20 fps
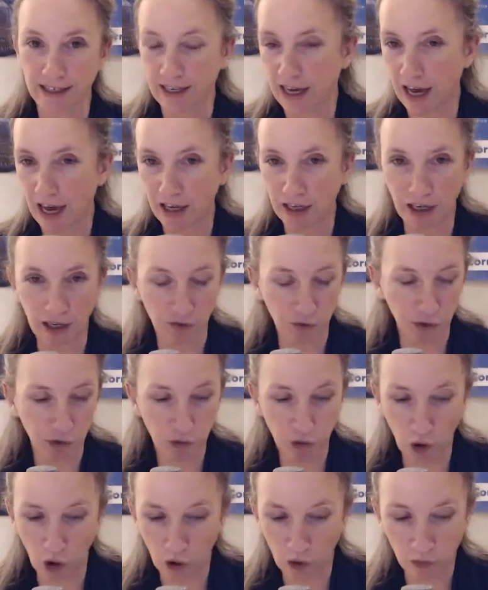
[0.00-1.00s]
Yeah. Like we
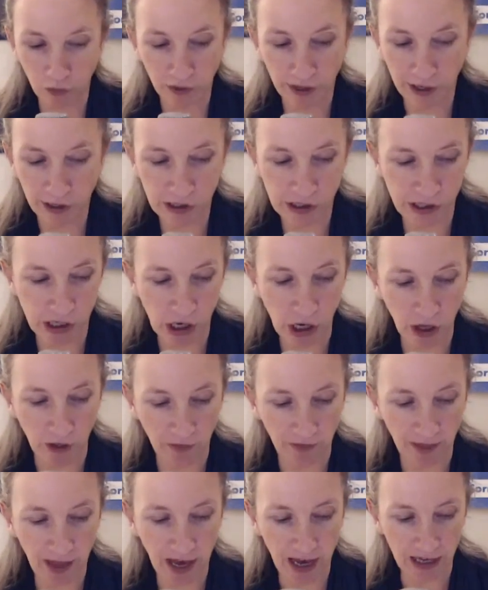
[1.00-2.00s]
were all reared
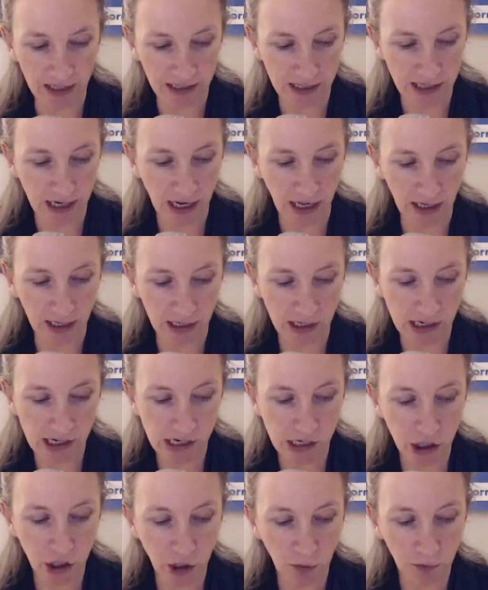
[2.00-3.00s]
on that. And,
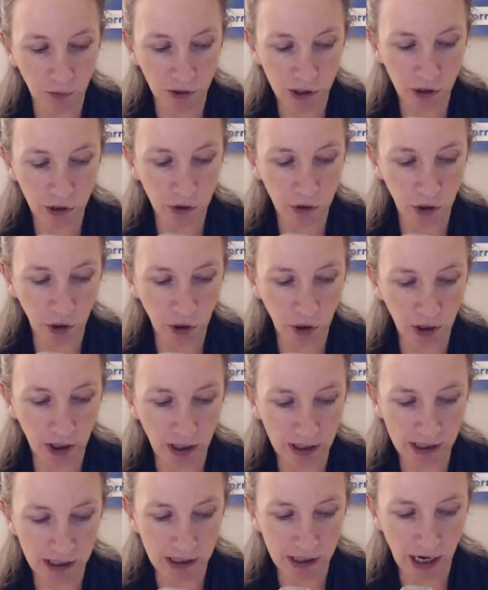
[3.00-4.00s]
but you look
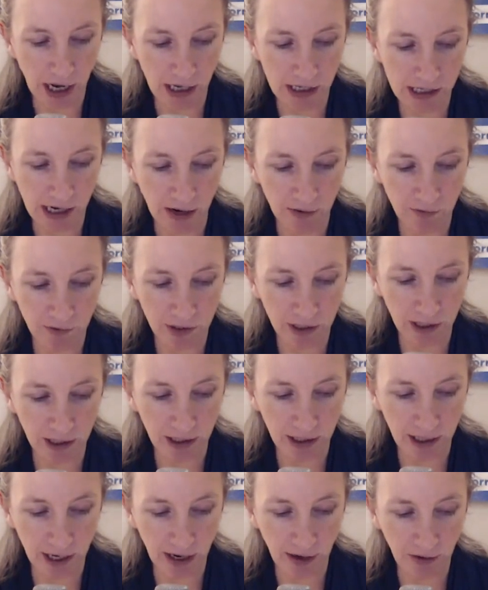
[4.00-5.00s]
at Africa
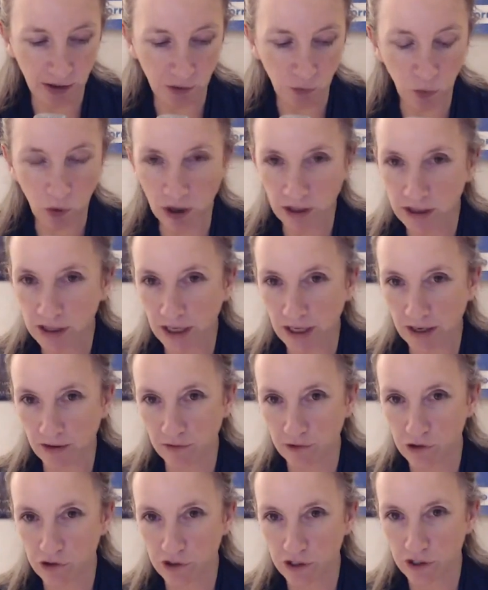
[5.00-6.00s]
now and what they have
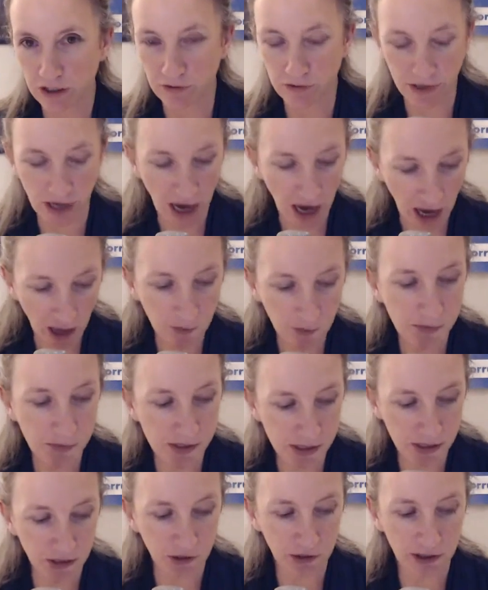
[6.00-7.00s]
achieved,
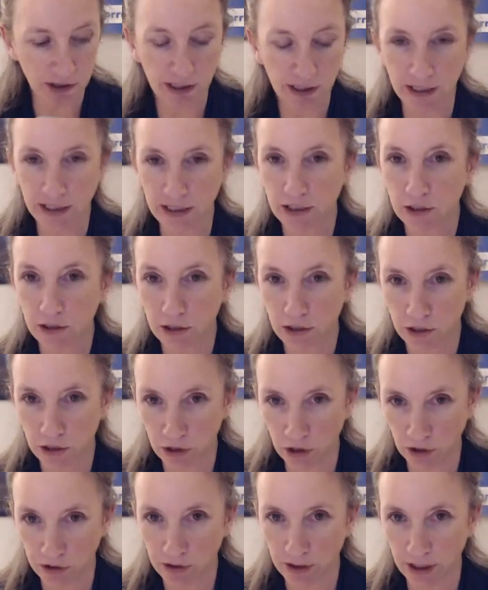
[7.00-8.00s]
absolutely
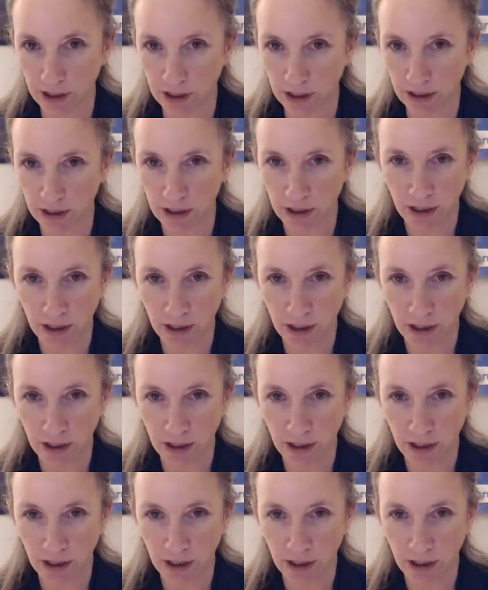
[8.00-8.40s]
nothing.